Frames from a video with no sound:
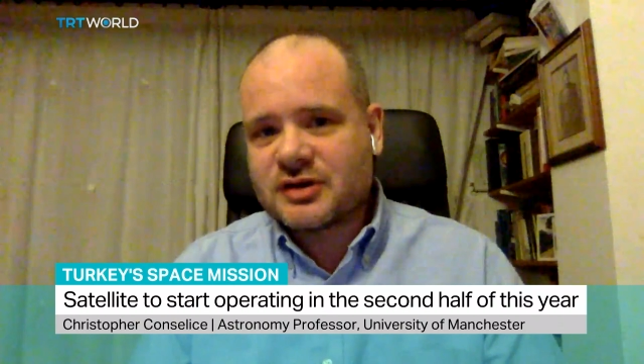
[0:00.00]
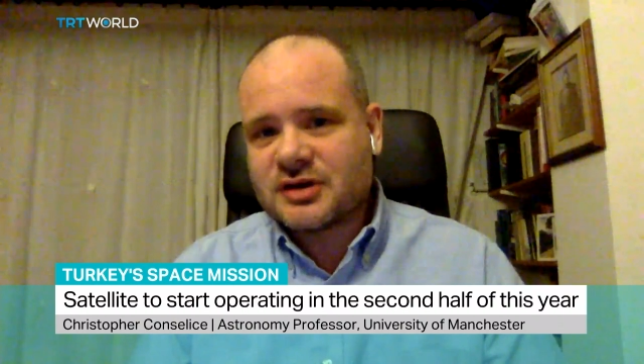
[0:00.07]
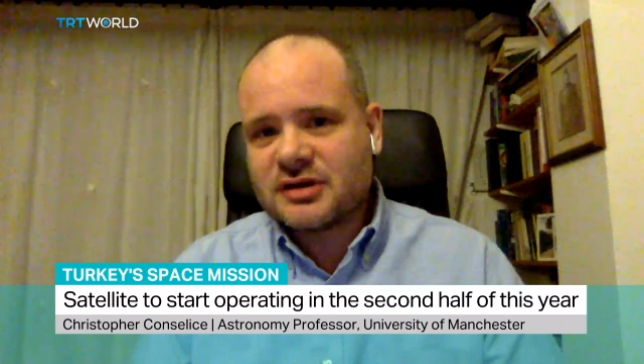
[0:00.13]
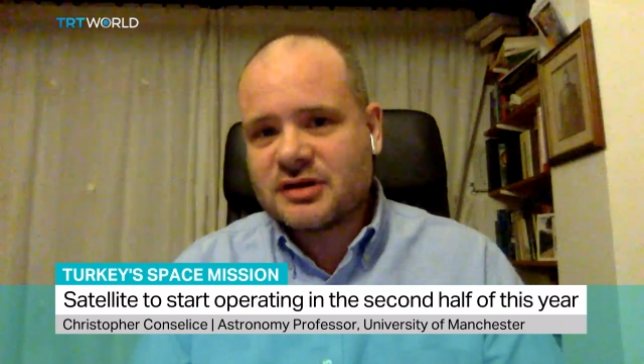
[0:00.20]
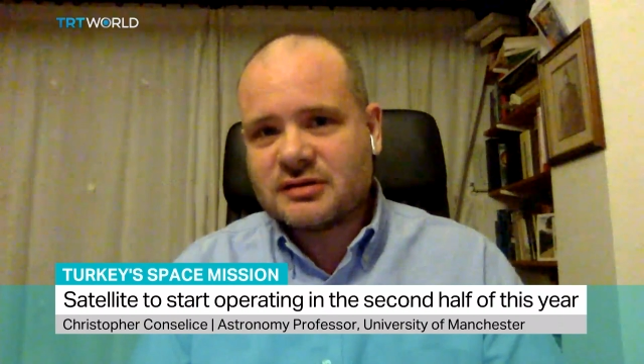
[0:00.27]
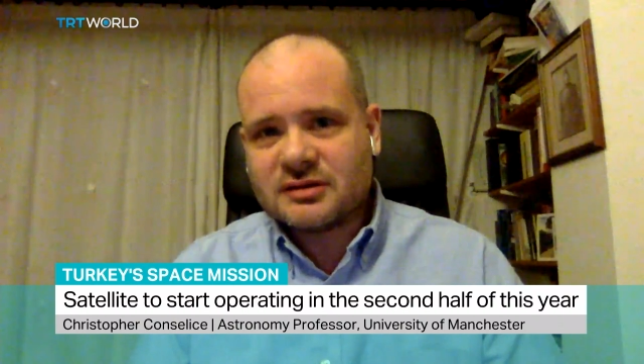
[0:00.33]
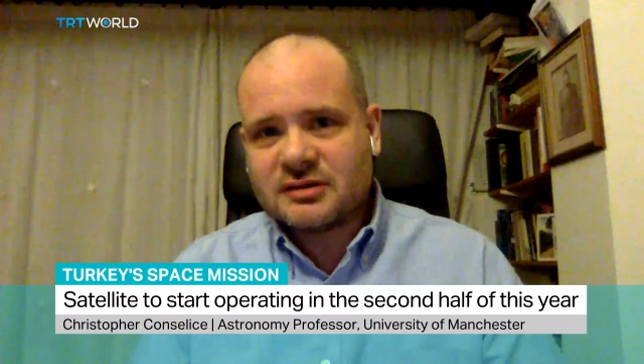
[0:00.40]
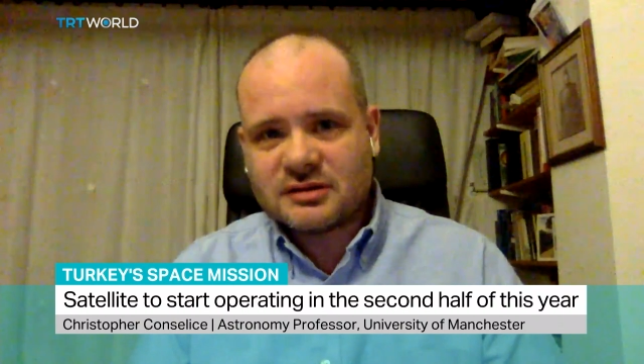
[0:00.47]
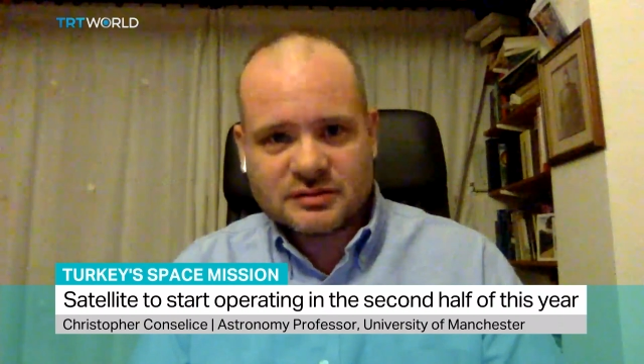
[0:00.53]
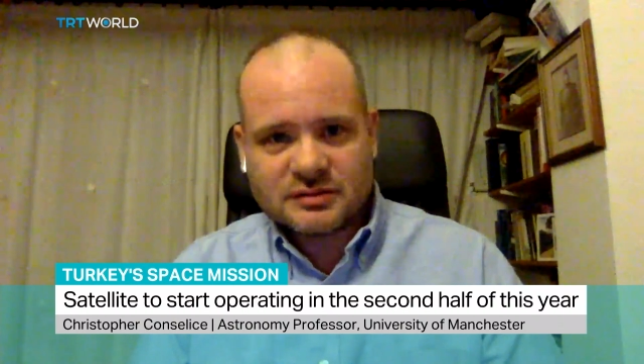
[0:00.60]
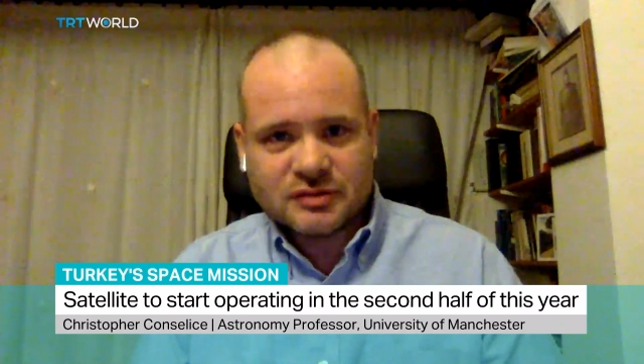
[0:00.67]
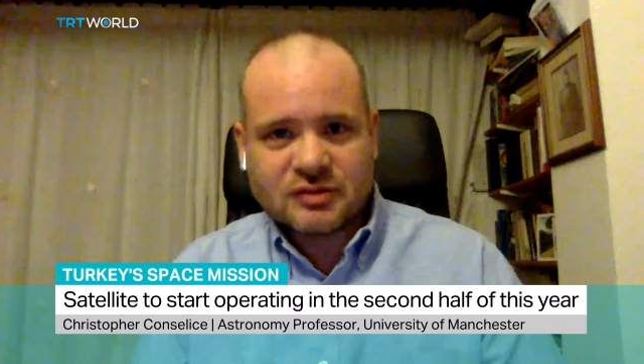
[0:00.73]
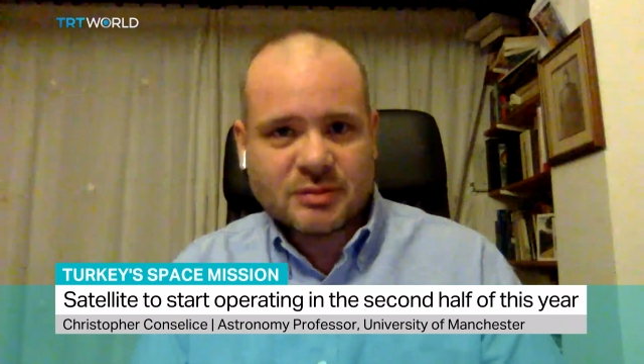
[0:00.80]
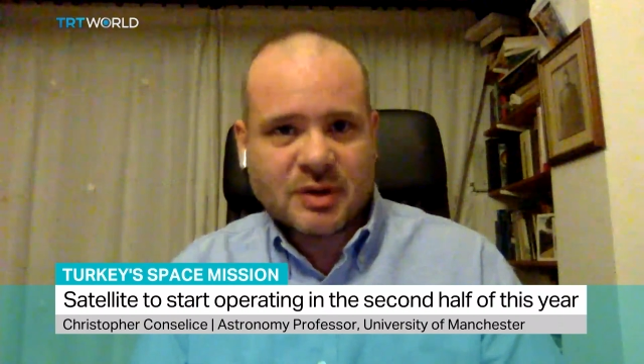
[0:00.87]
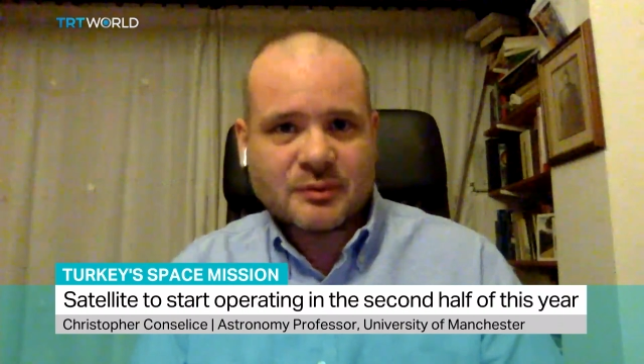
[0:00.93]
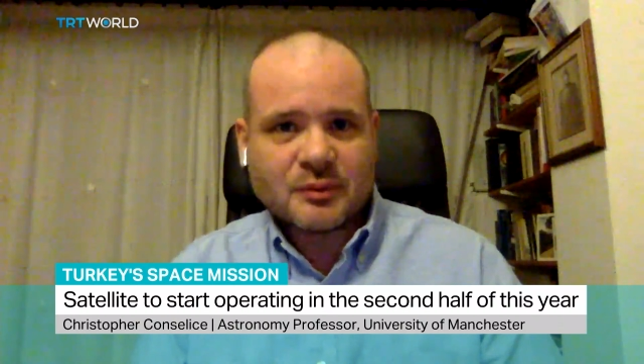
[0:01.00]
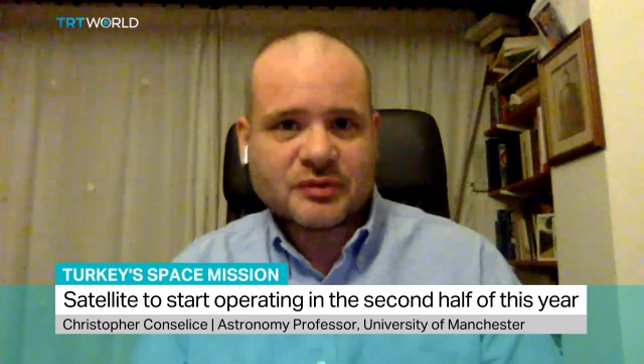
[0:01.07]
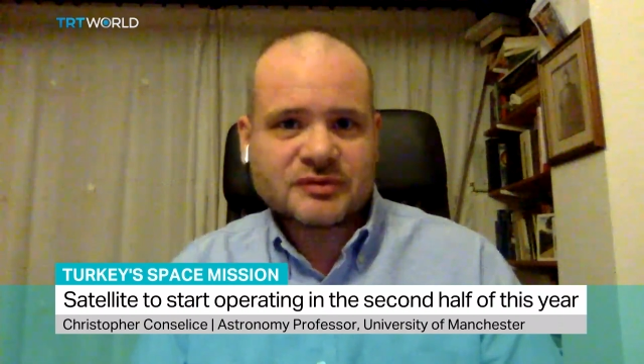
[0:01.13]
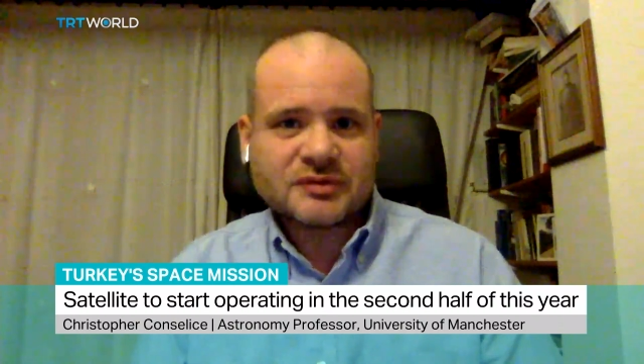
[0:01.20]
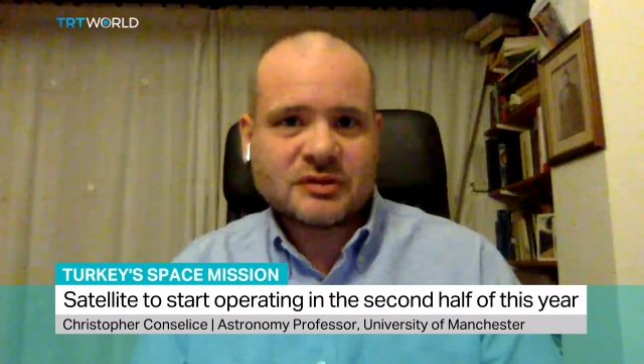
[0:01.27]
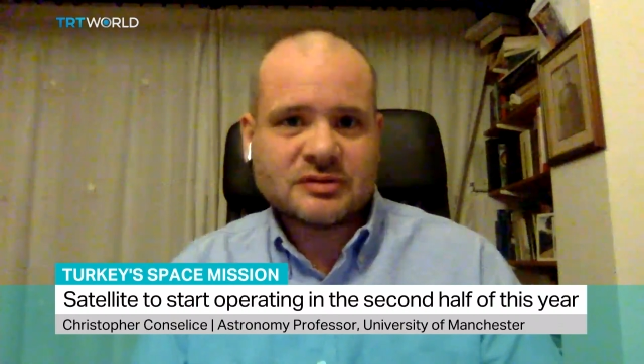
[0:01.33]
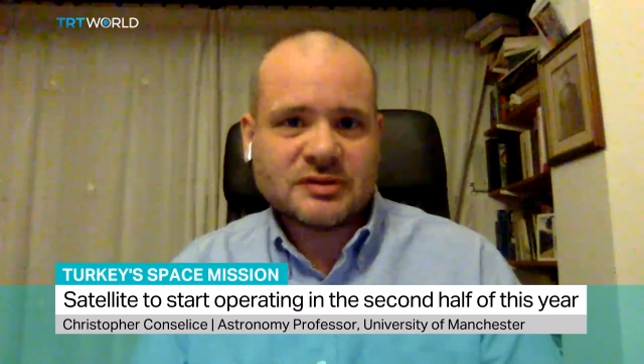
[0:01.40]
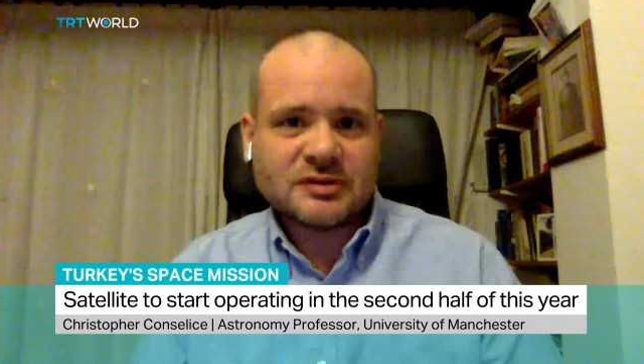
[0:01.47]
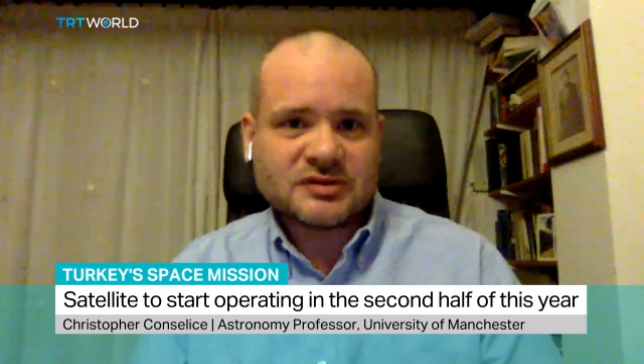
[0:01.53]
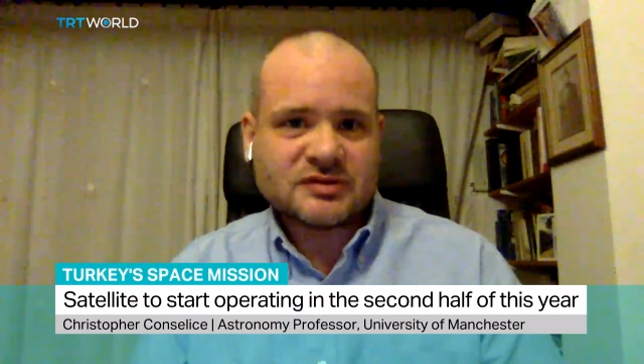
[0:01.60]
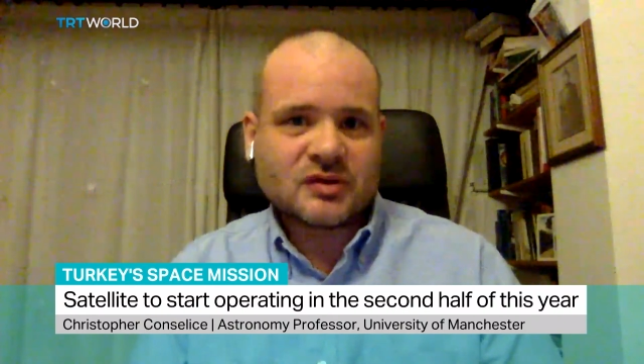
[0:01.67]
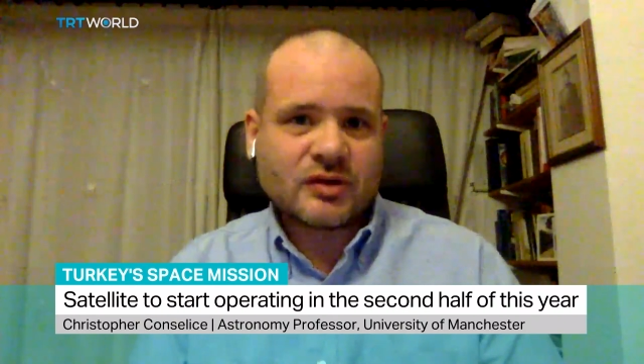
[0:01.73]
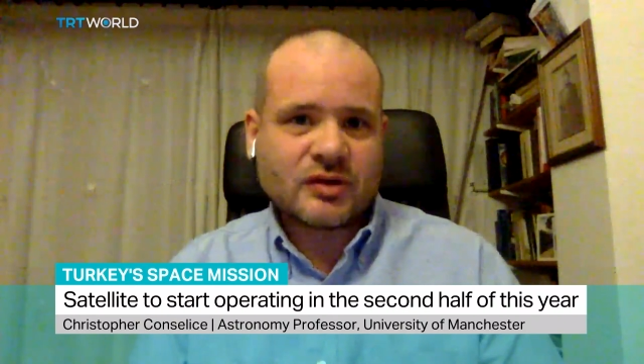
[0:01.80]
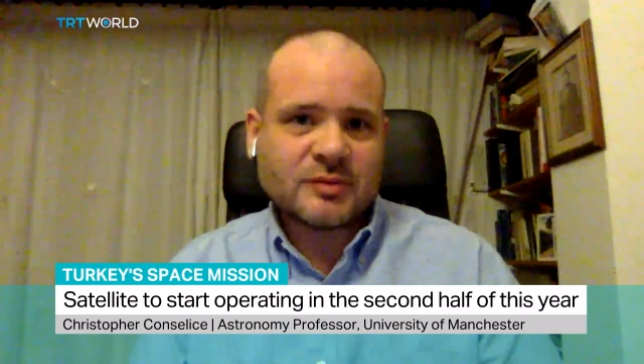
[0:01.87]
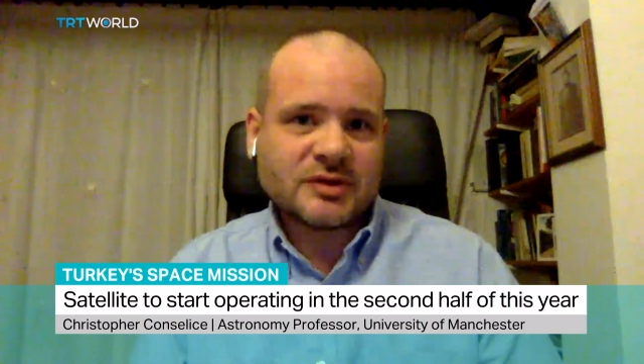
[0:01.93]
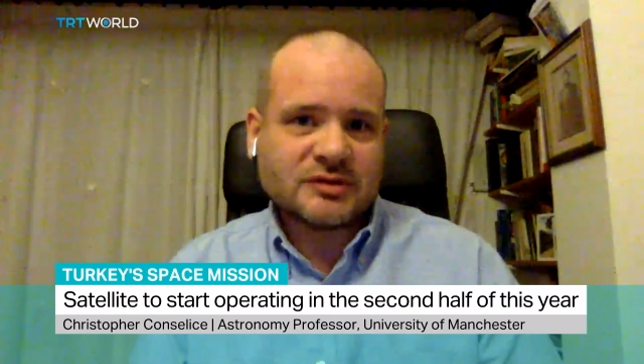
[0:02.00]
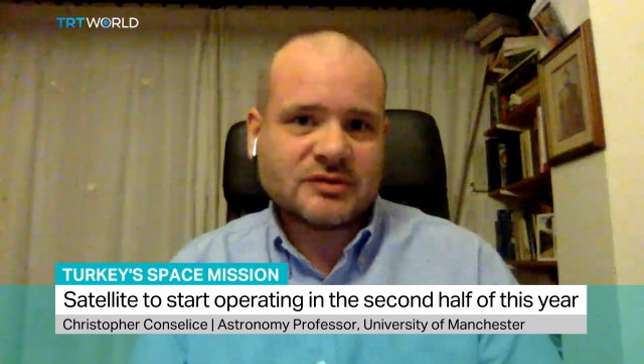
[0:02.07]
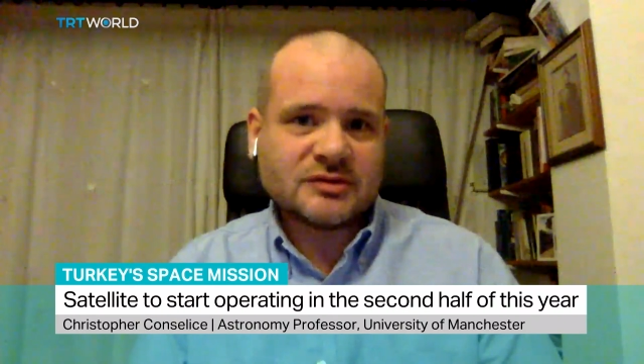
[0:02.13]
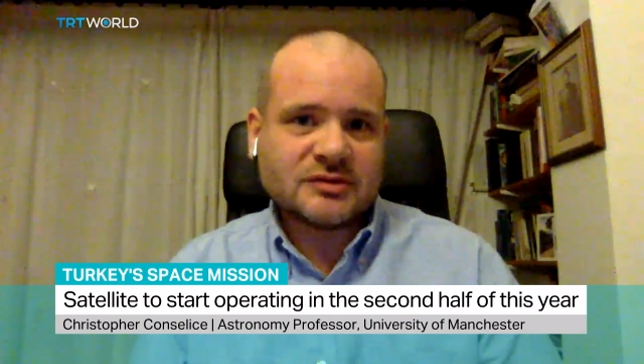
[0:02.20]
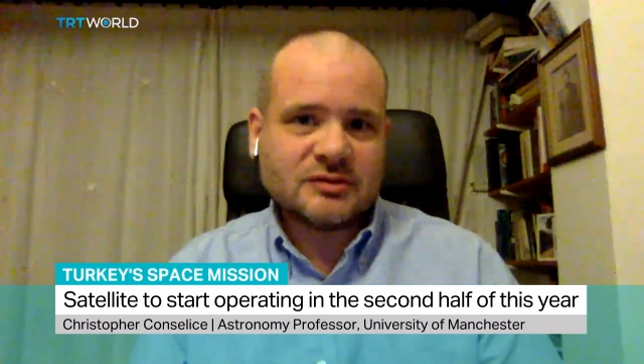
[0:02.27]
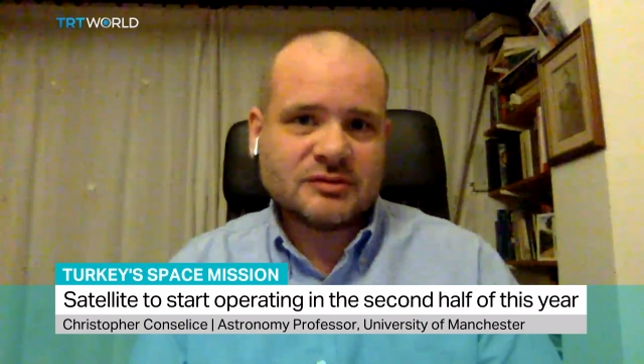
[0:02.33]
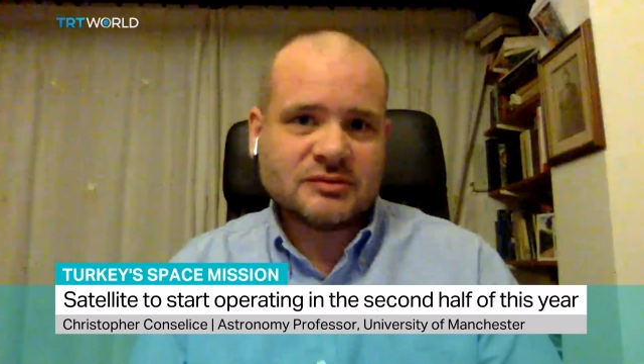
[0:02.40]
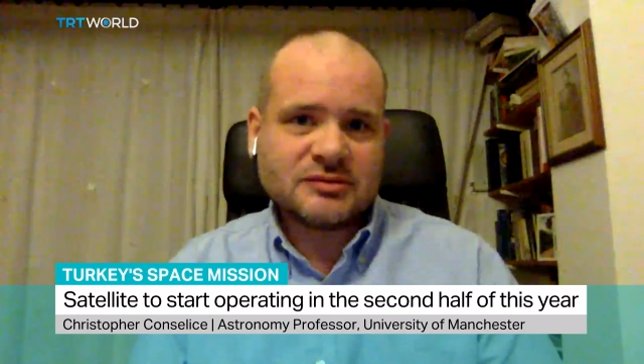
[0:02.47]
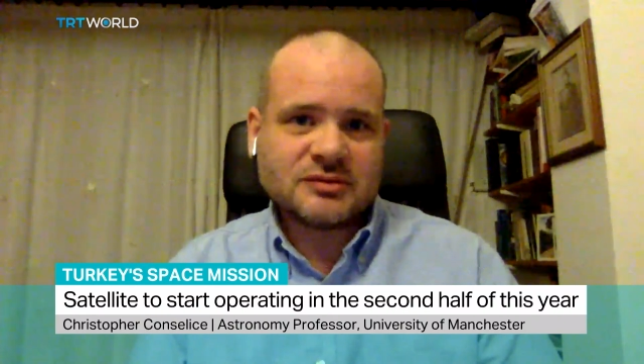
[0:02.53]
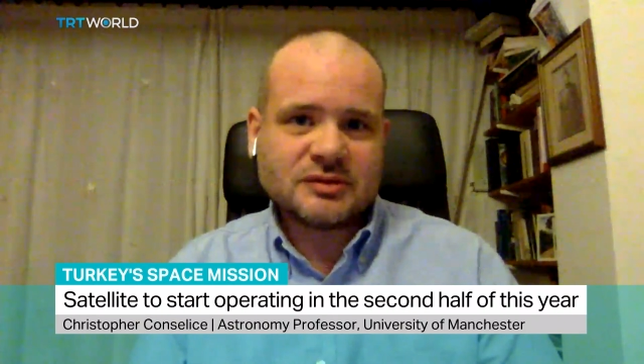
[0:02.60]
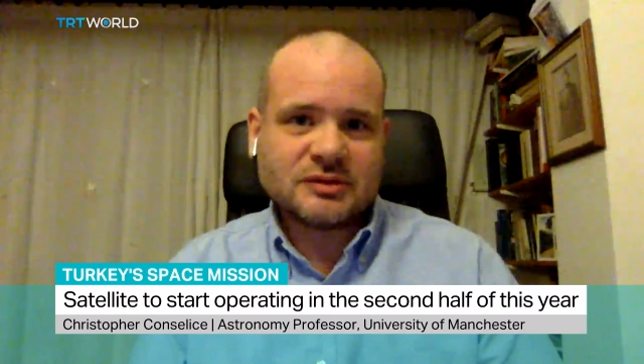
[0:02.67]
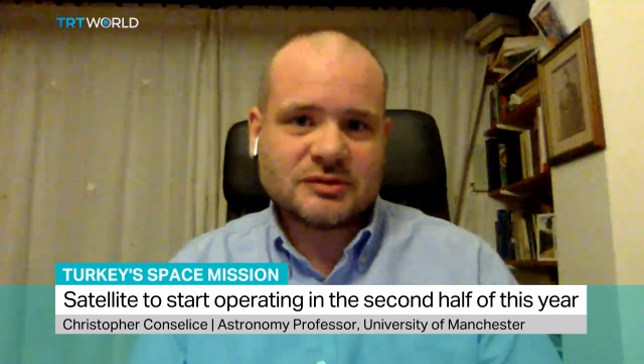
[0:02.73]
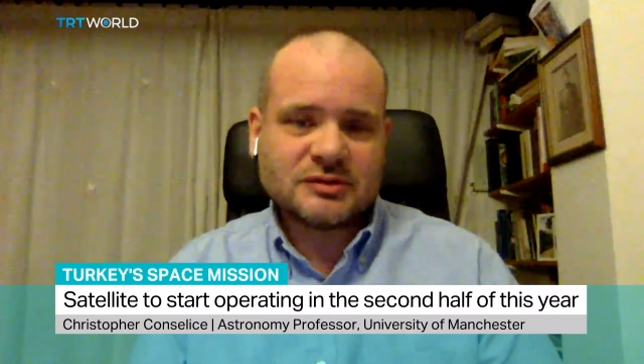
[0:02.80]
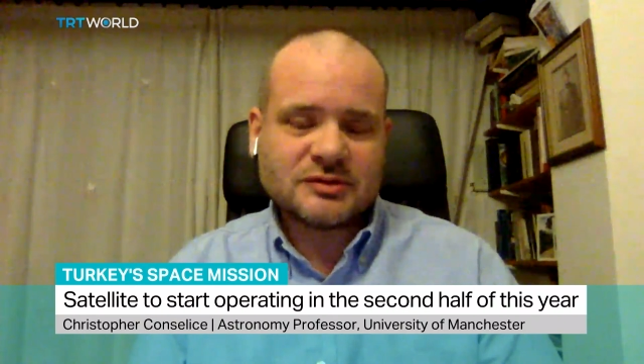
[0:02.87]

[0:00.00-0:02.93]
Turkey to come up with th- this agreement to